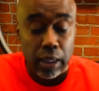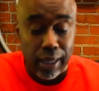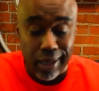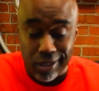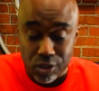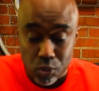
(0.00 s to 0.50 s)

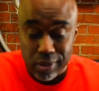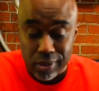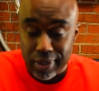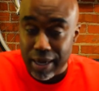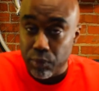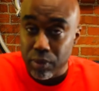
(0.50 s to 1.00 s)
and it's
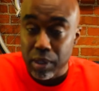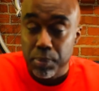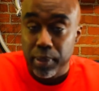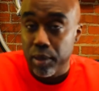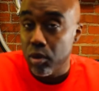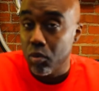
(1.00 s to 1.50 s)
that I really
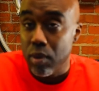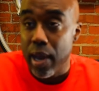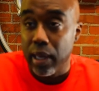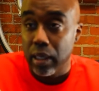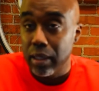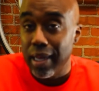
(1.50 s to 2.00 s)
plan on
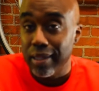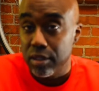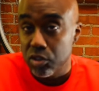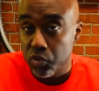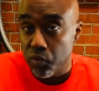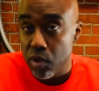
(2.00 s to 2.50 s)
rocking a lot
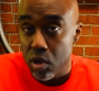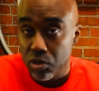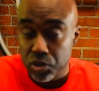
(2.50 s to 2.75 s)
this fall.